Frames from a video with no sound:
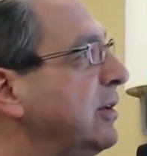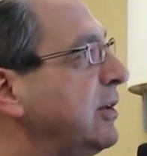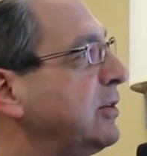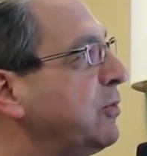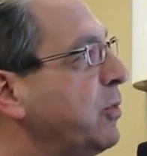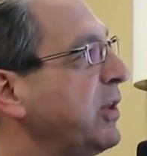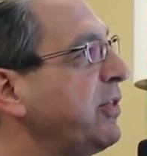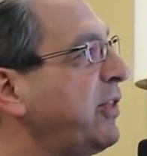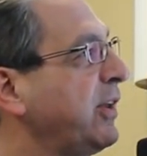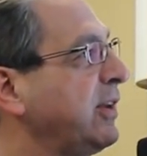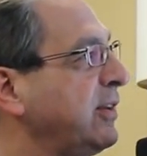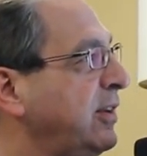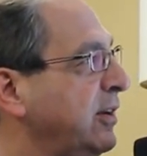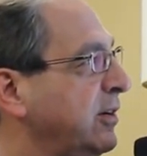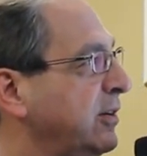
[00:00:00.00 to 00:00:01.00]
One thing
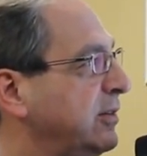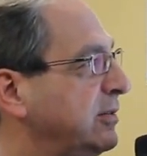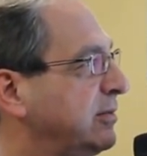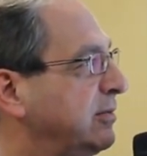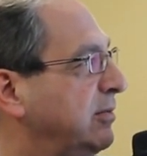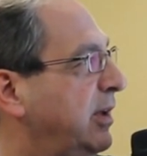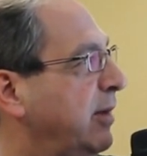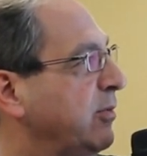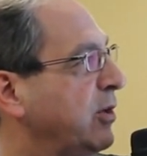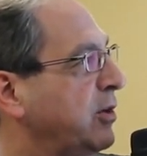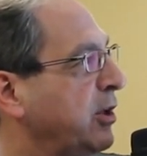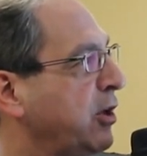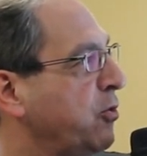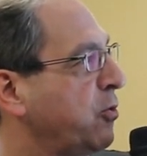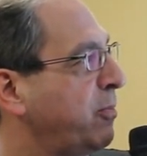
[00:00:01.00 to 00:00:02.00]
here. I'm going
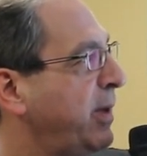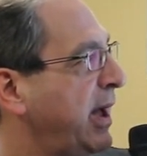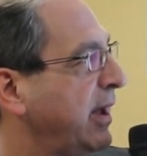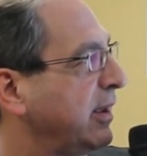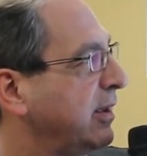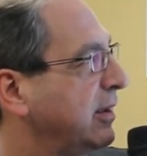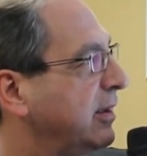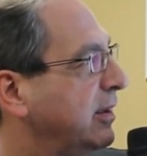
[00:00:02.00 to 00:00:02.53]
to go back.